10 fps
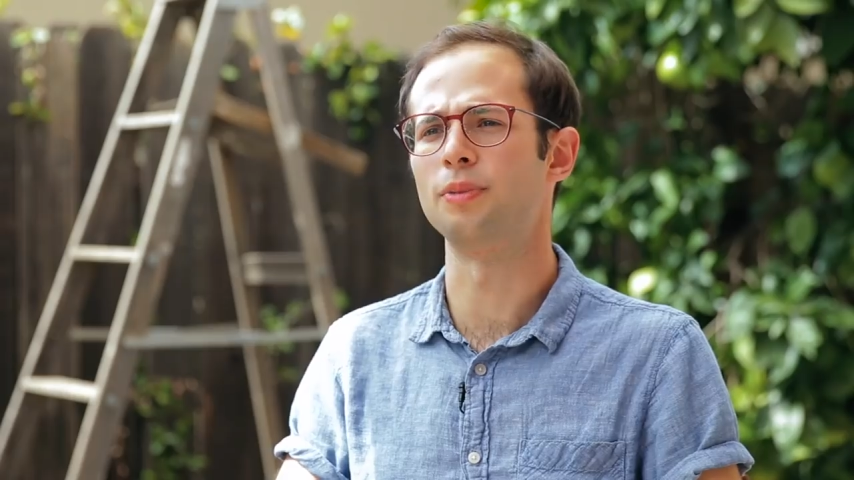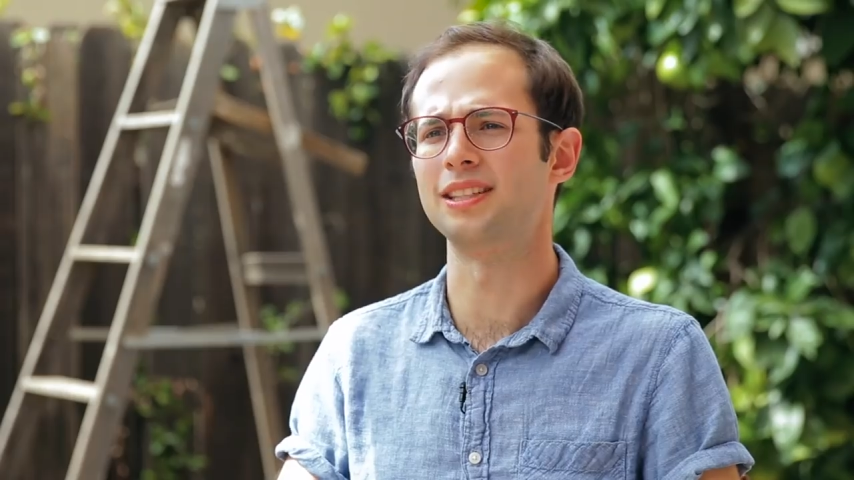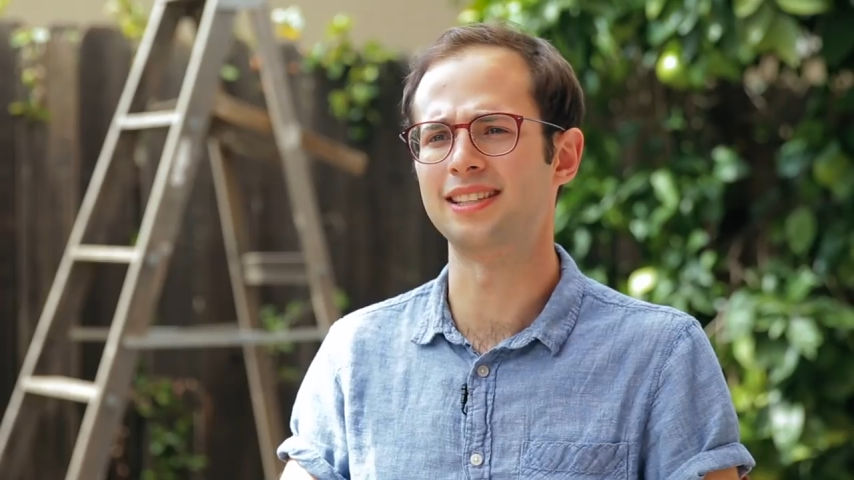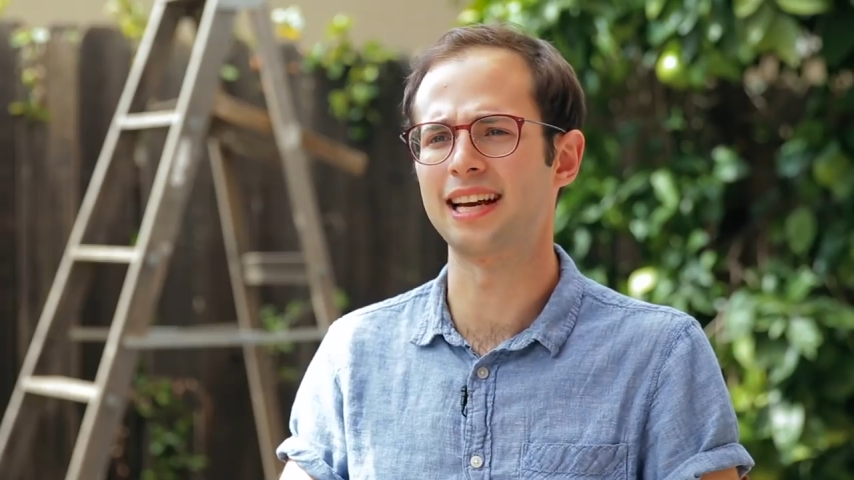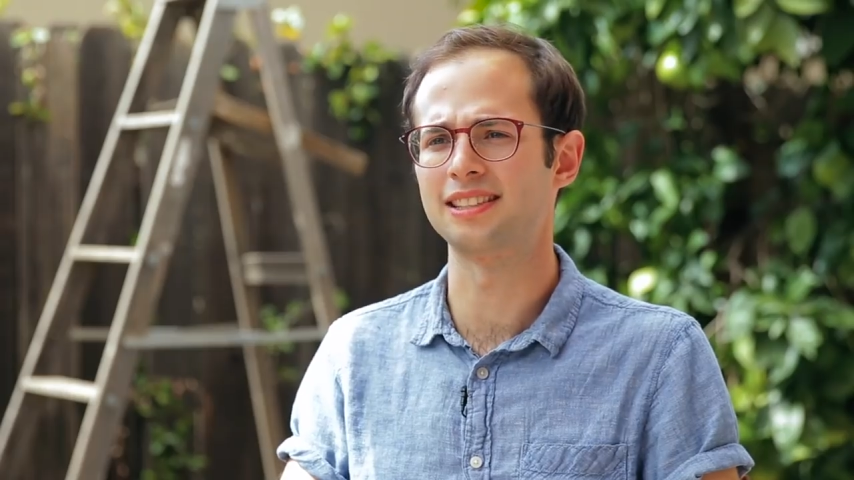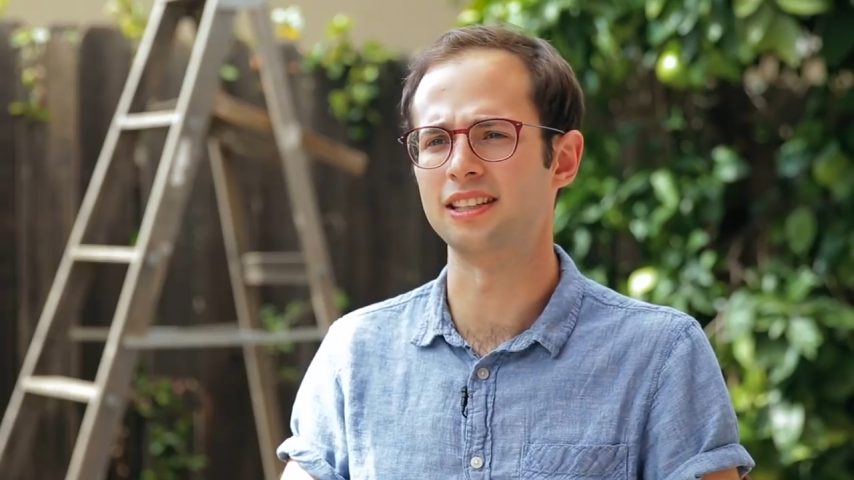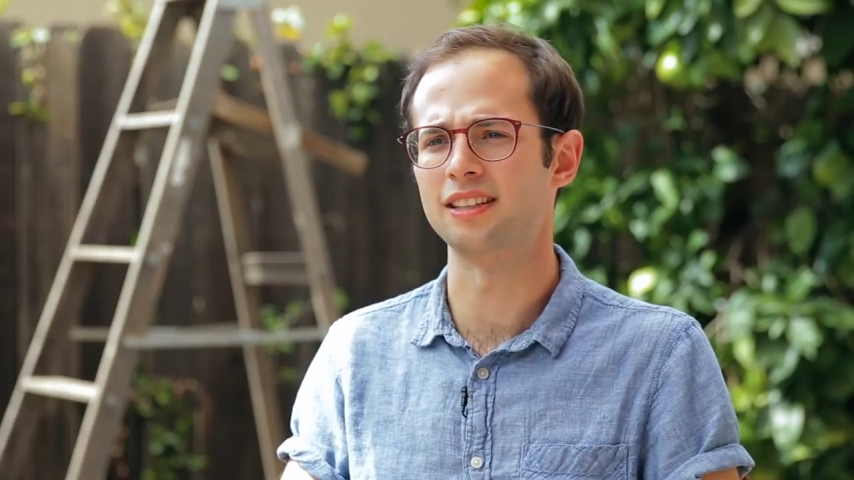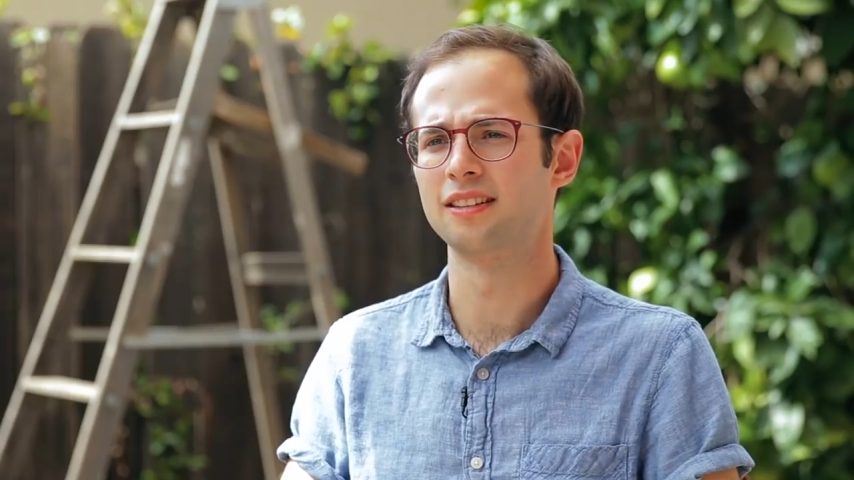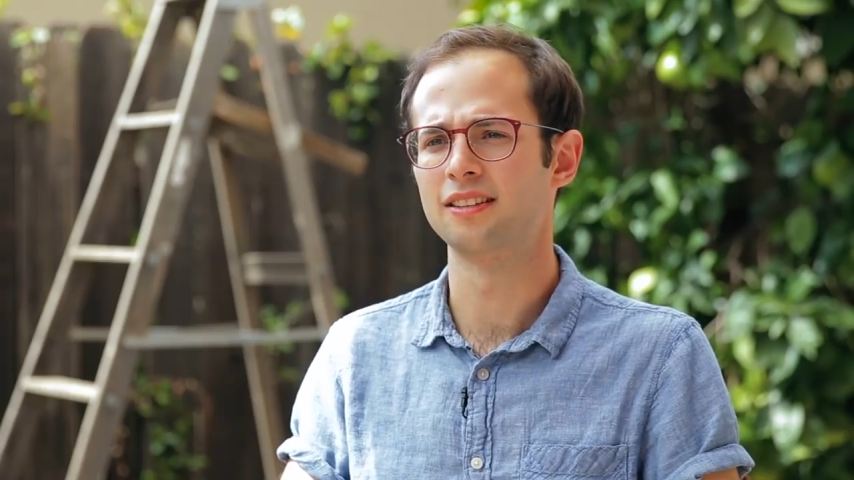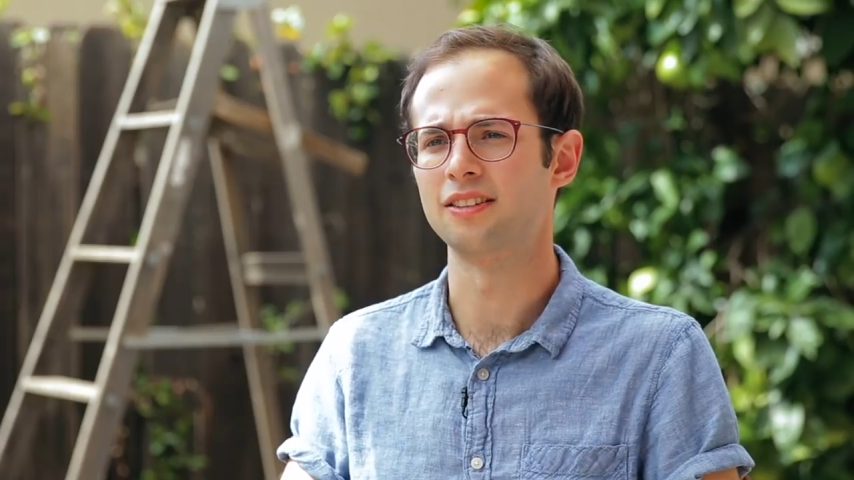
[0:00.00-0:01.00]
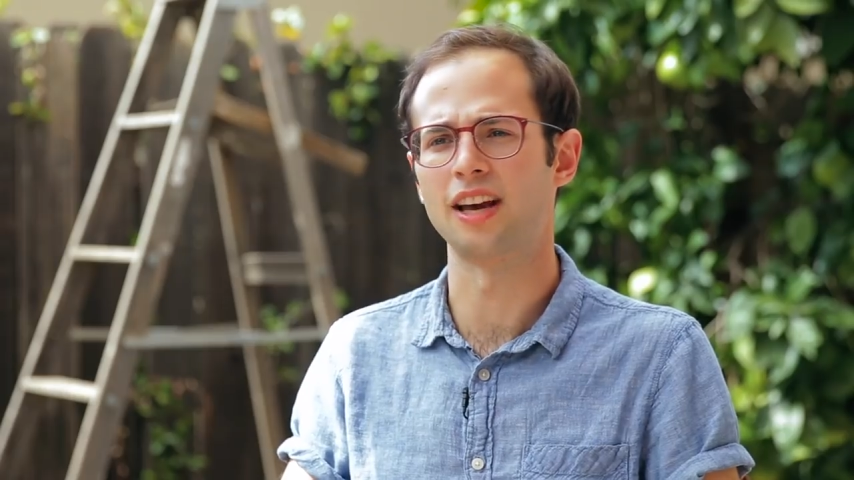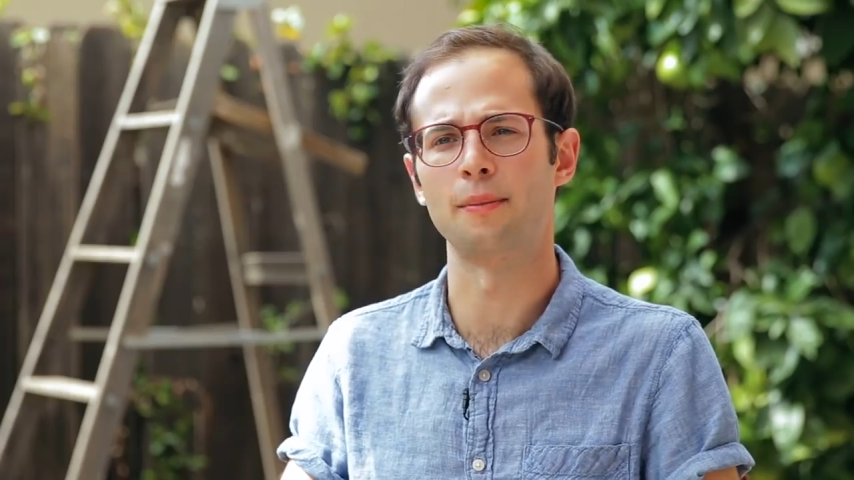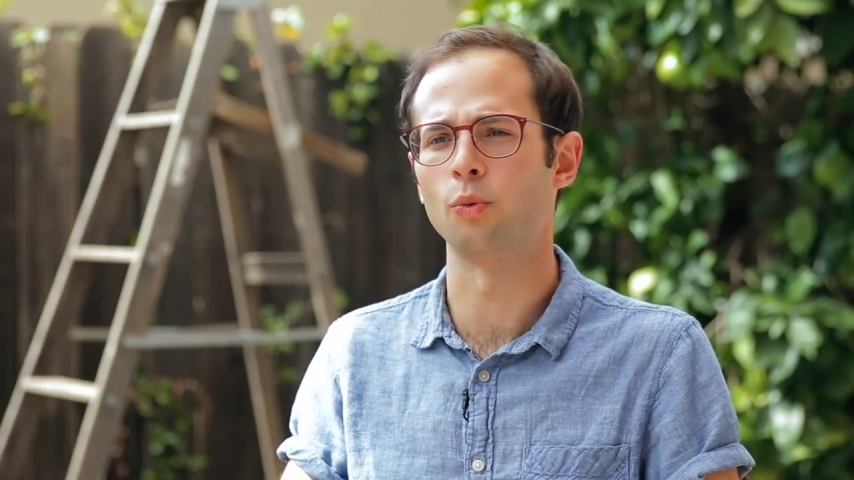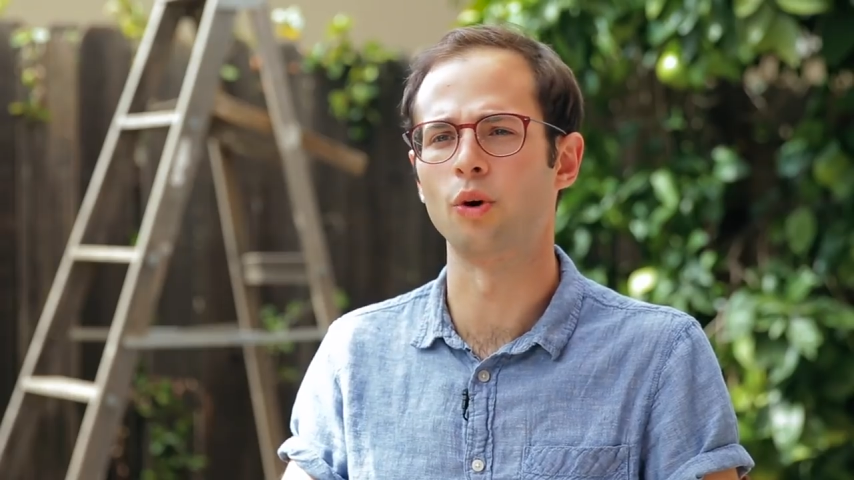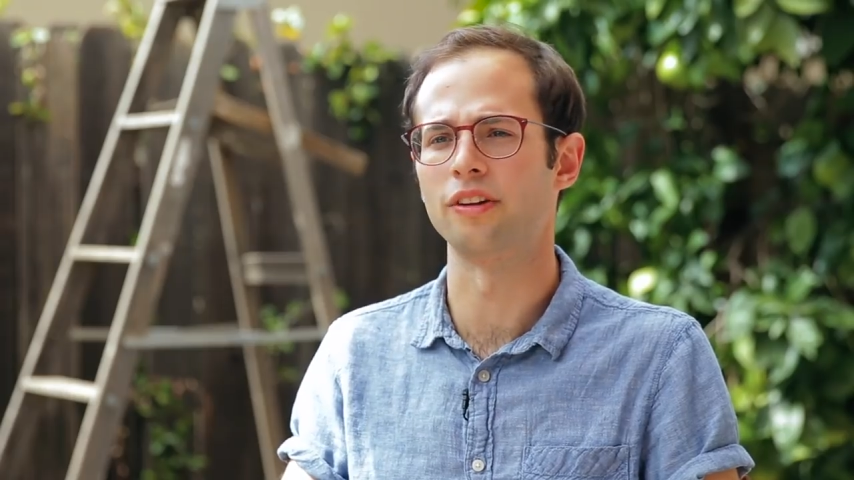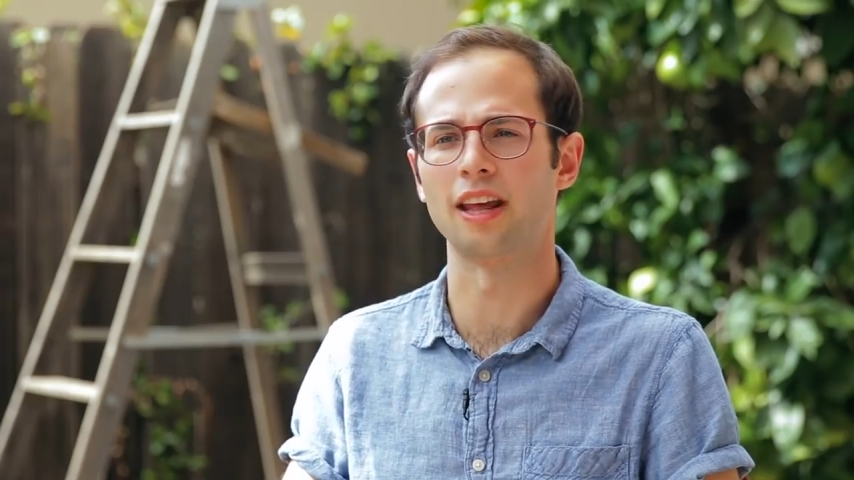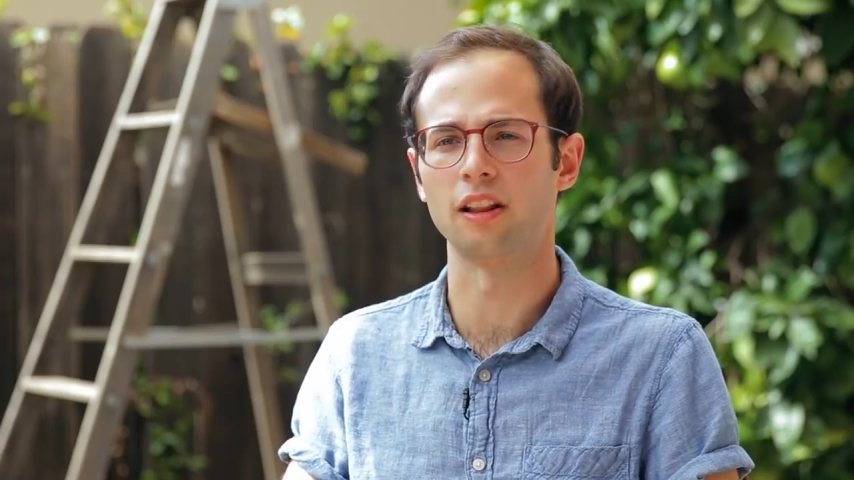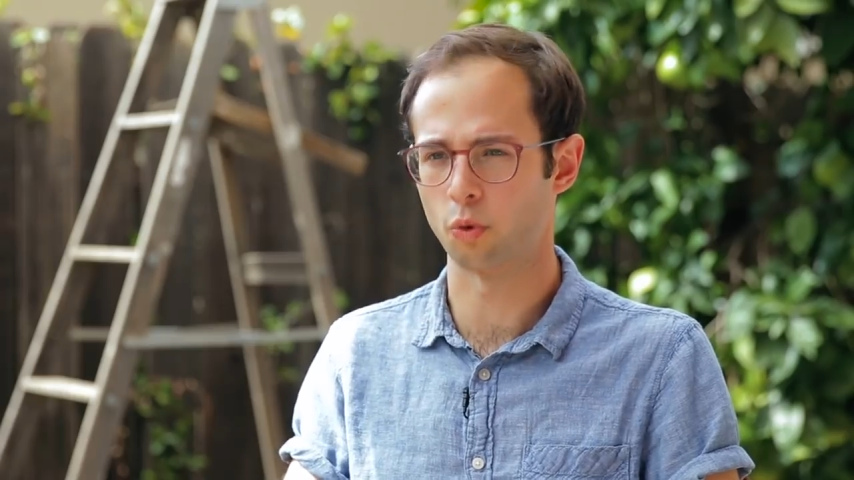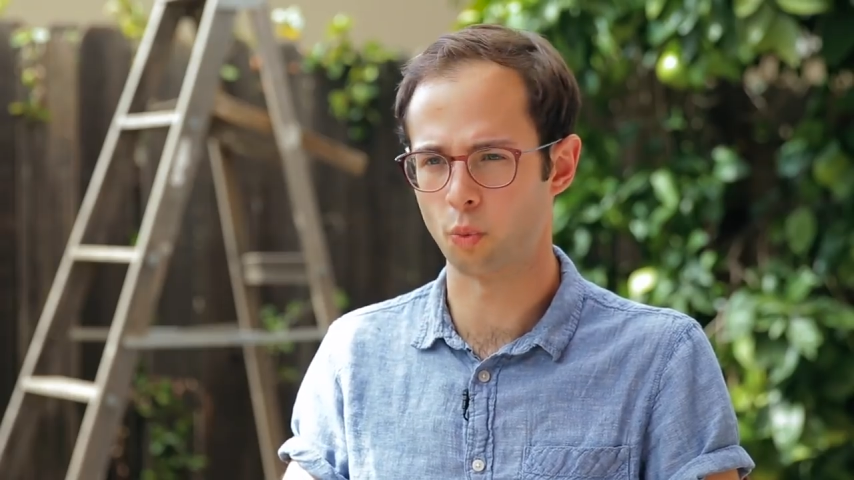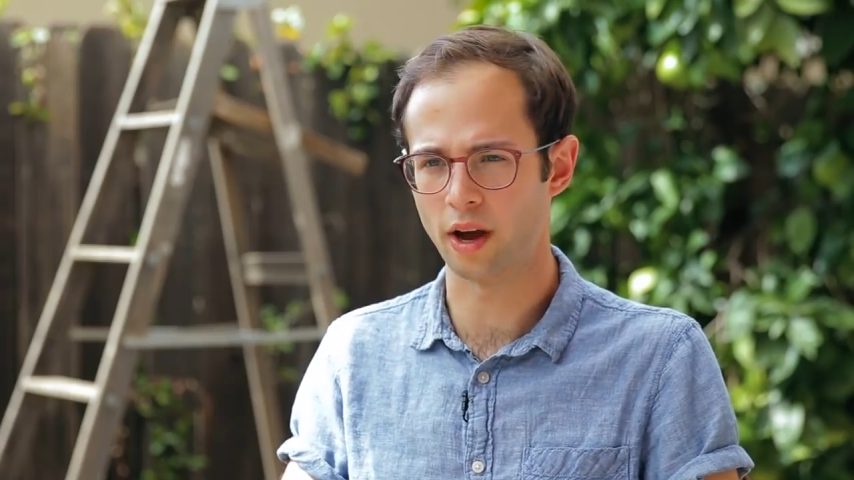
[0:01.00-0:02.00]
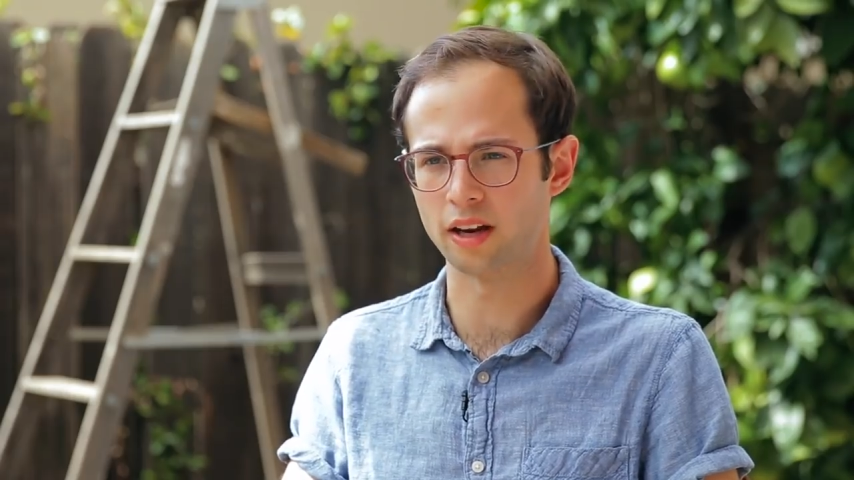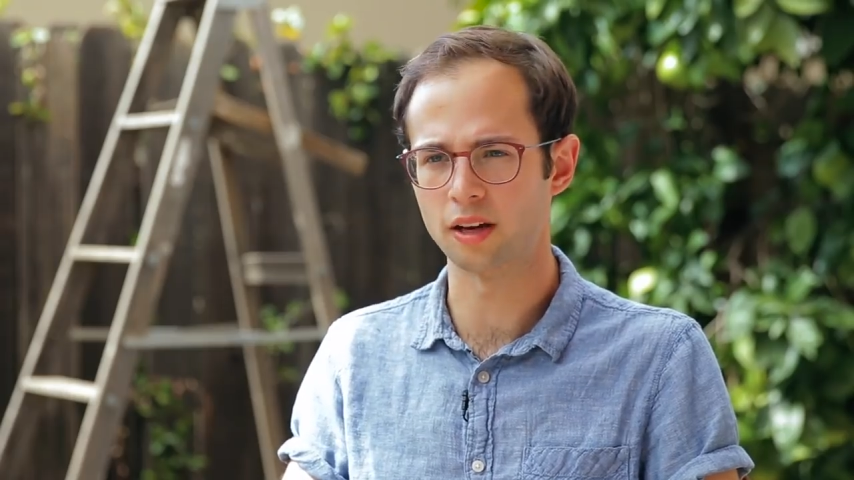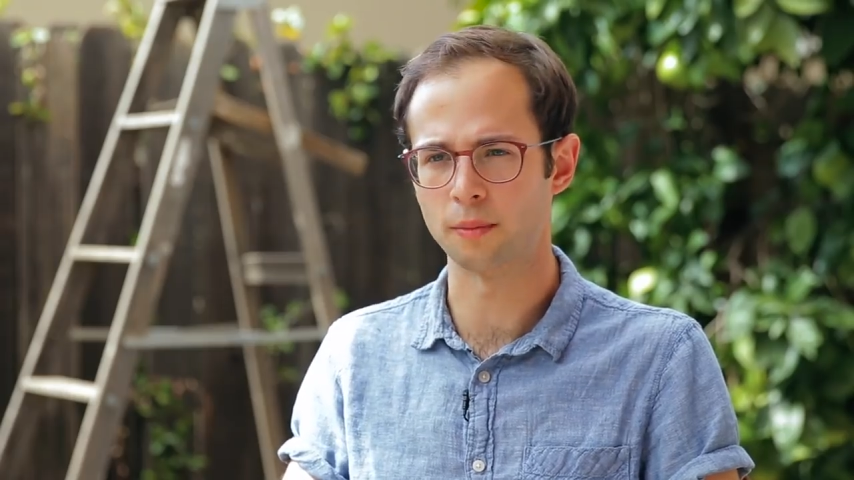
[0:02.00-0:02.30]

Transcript: to be sexy, you gotta be willing to get a little wet.